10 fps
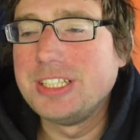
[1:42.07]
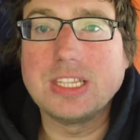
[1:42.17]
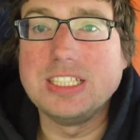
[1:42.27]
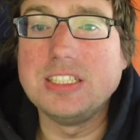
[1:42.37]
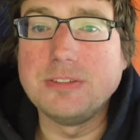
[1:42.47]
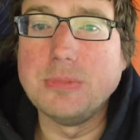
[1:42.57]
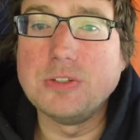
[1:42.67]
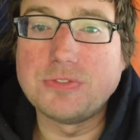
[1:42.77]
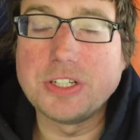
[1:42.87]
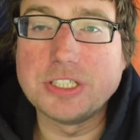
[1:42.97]
They tend to
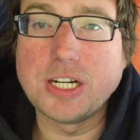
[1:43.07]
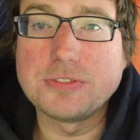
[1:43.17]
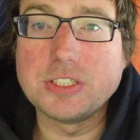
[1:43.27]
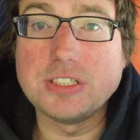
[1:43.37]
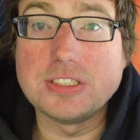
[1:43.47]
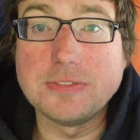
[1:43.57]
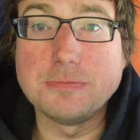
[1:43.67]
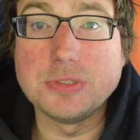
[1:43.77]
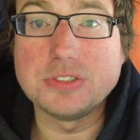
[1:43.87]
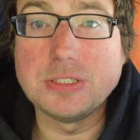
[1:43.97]
melt fairly often on the
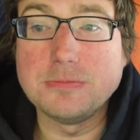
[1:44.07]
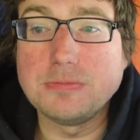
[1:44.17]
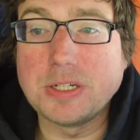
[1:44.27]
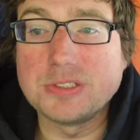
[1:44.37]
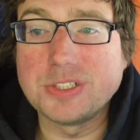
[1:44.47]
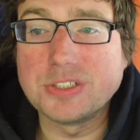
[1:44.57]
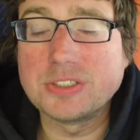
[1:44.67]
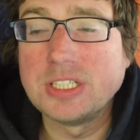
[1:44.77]
7.3 power strokes.